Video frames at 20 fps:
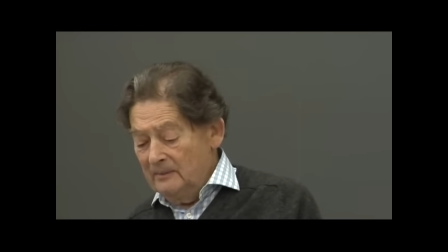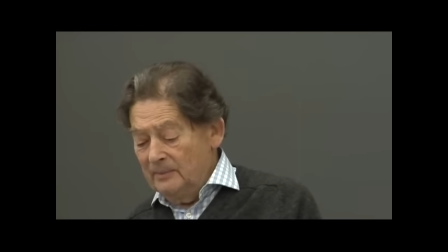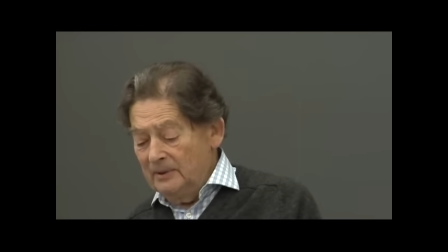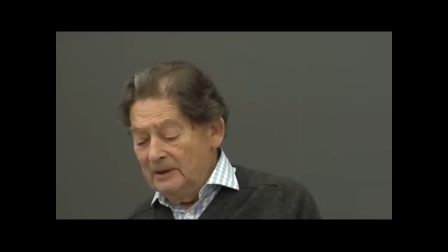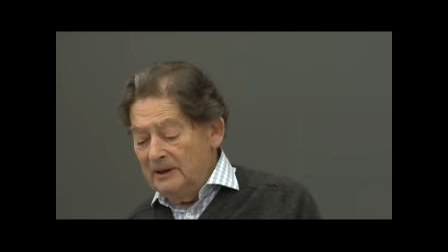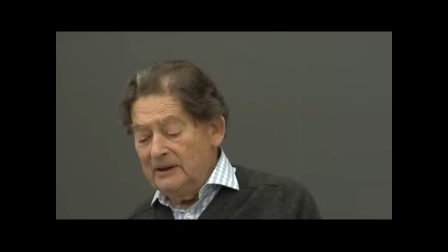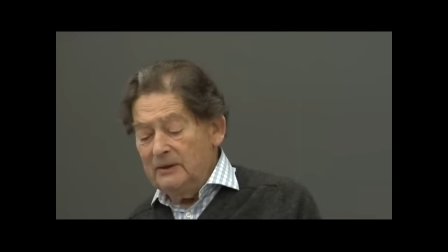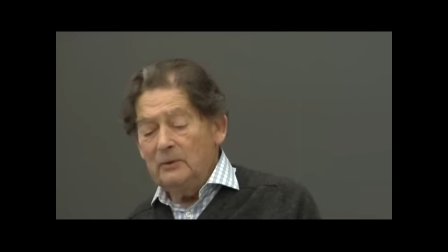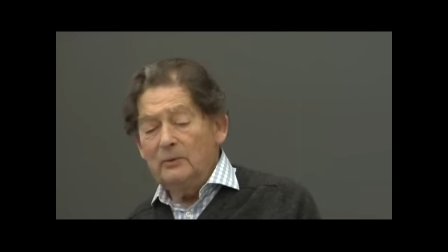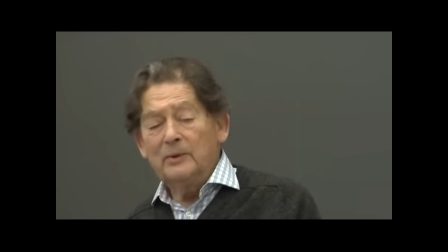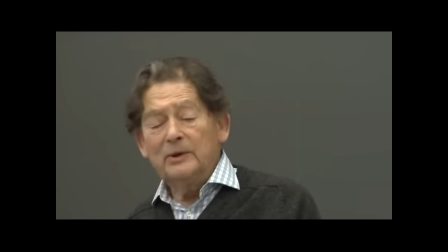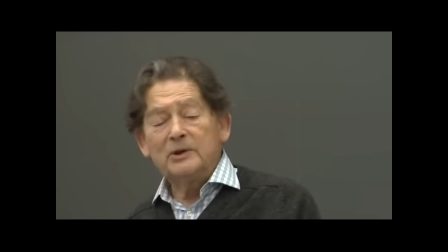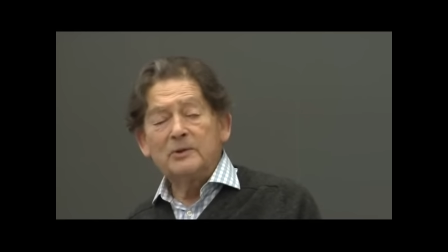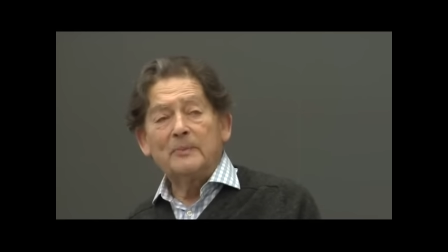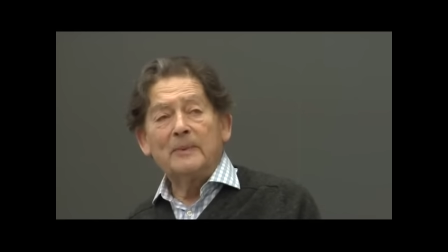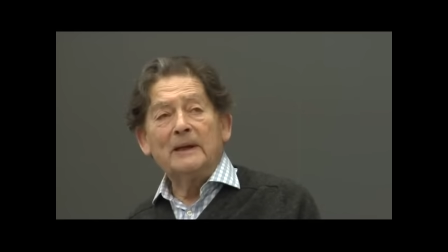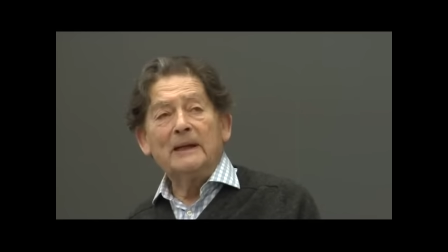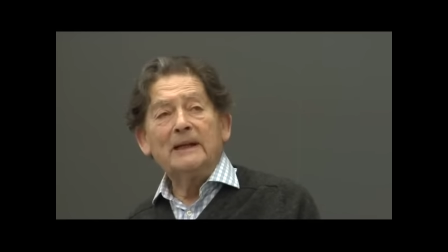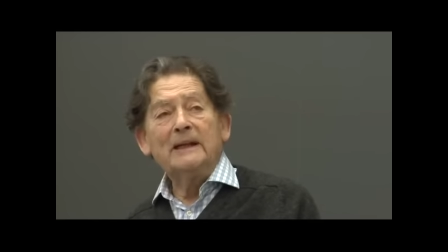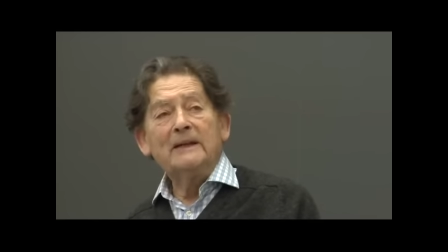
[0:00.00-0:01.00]

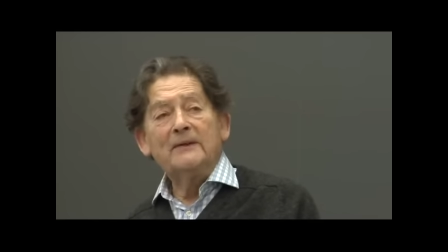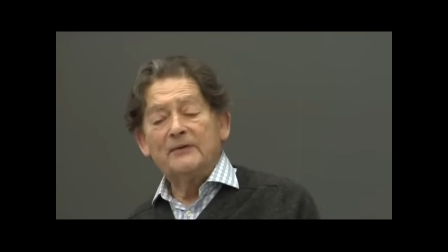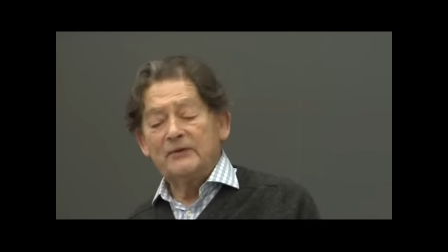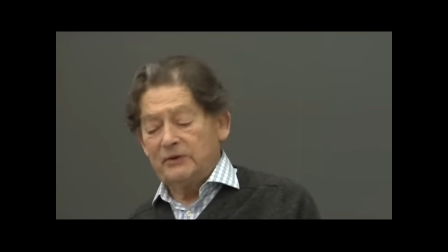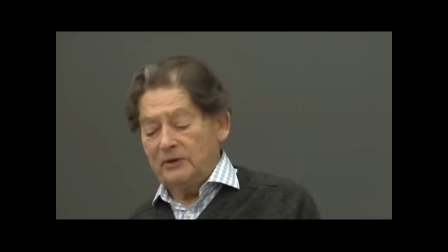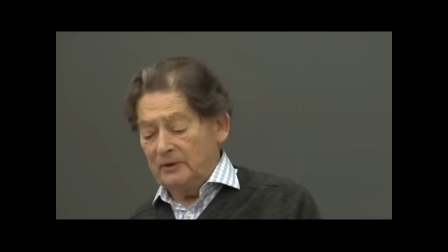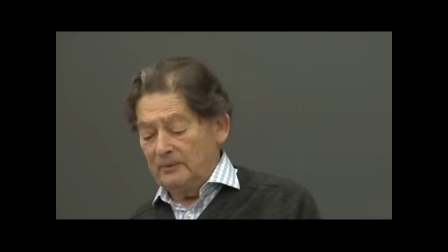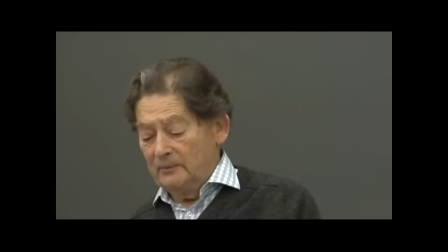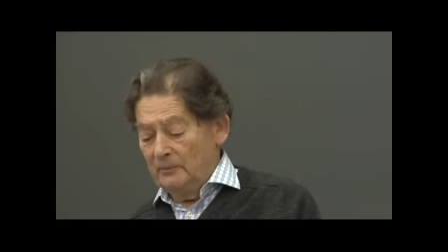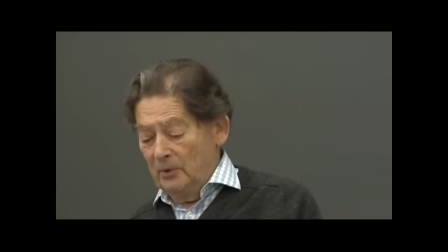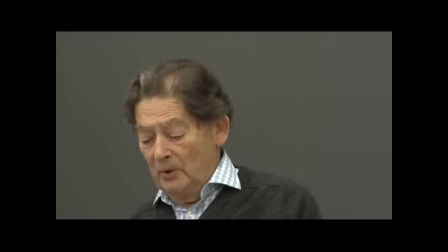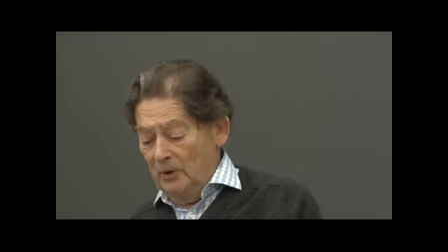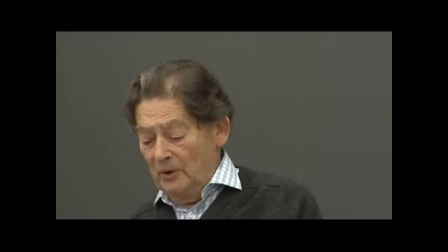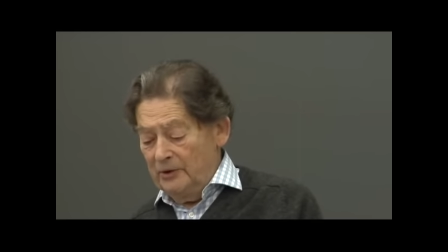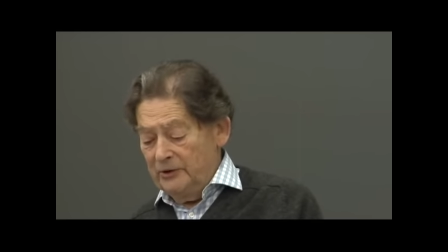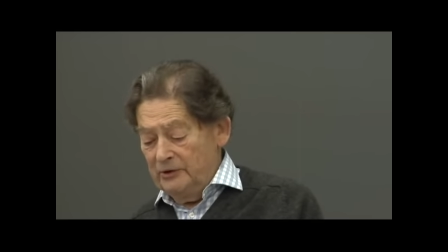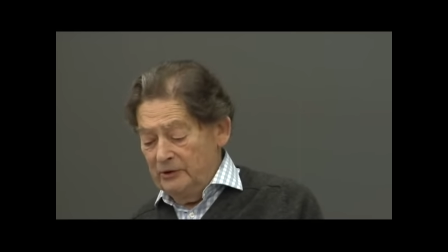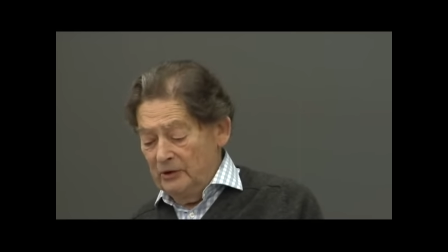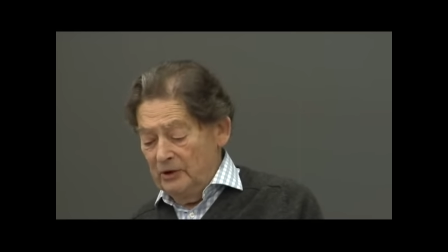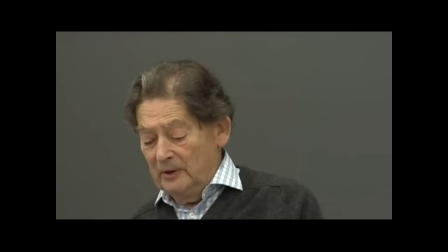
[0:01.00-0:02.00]
which believes that
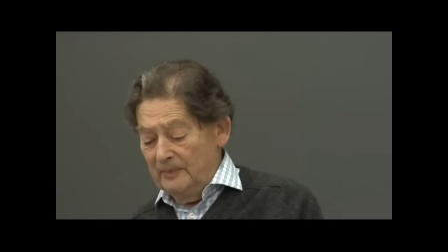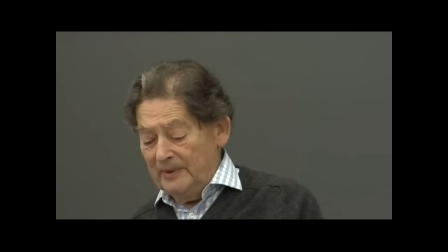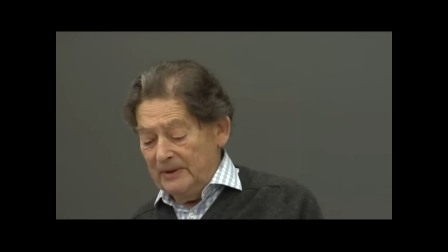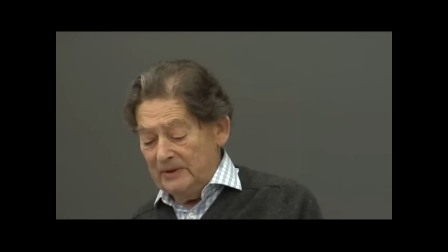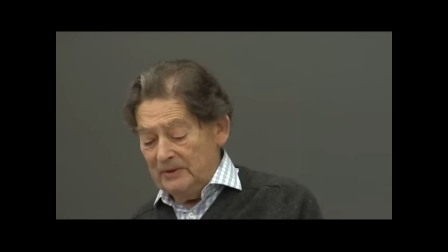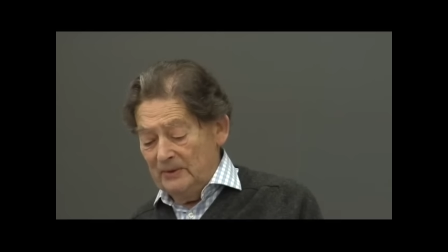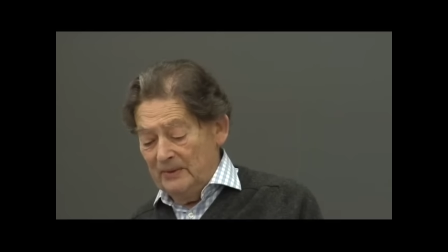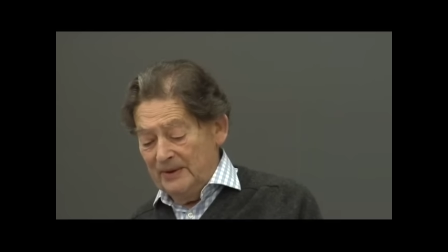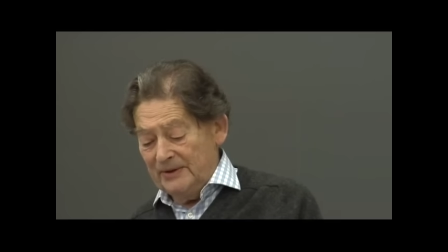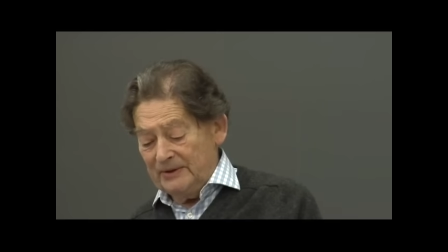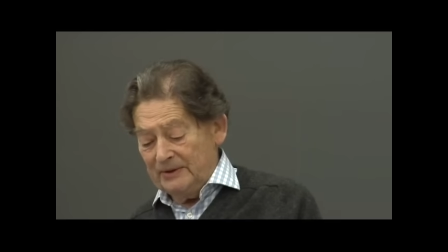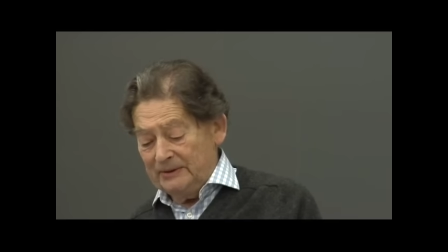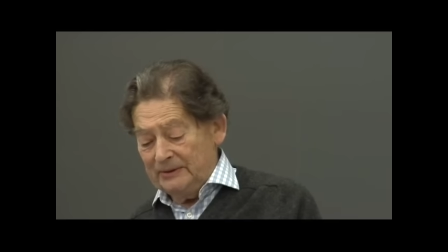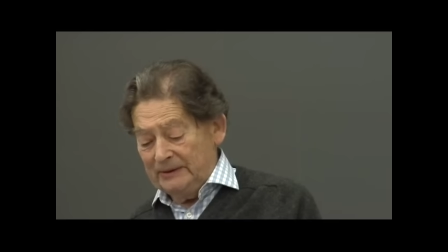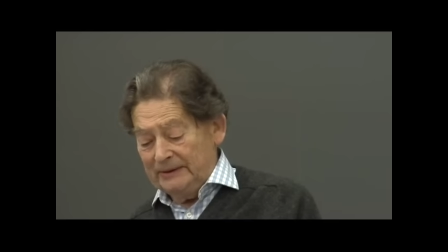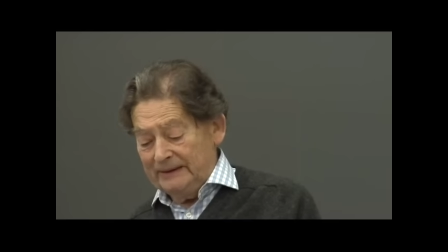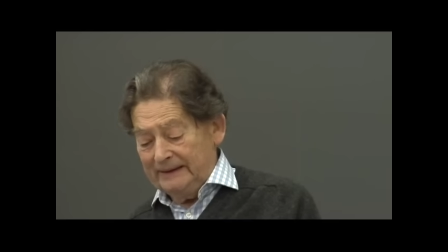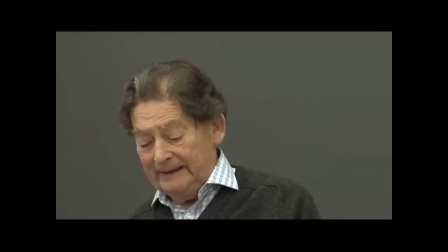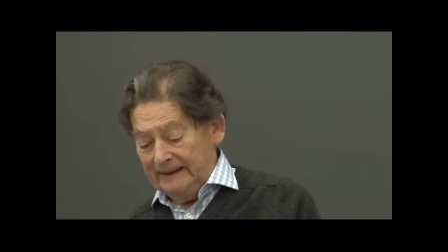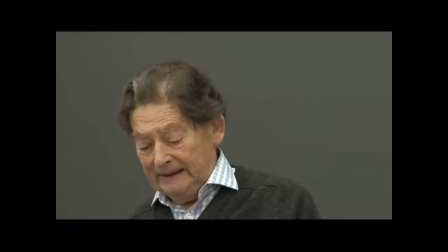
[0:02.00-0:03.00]
more Europe is always a
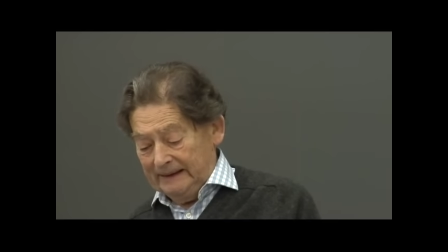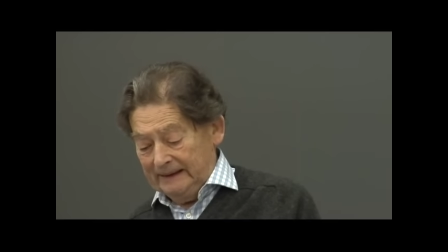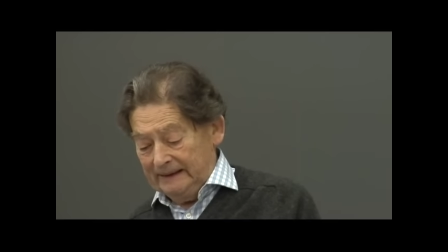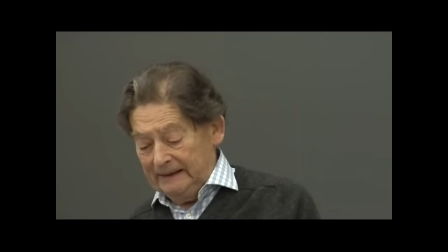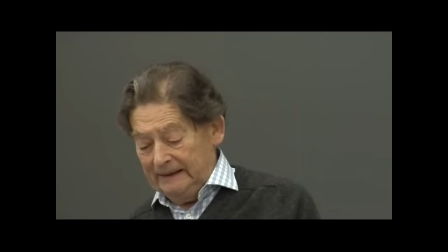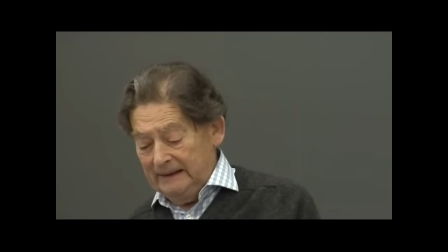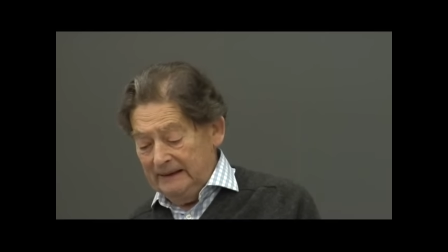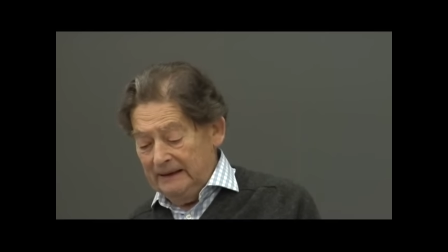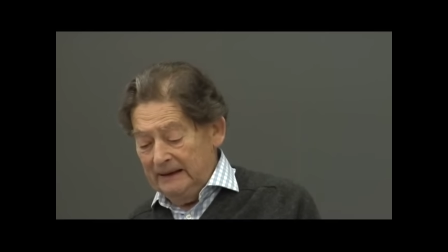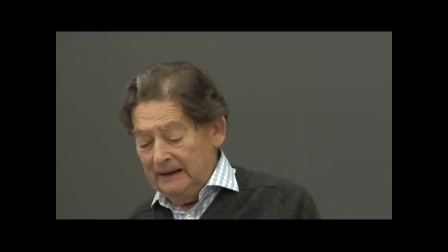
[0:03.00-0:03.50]
good thing,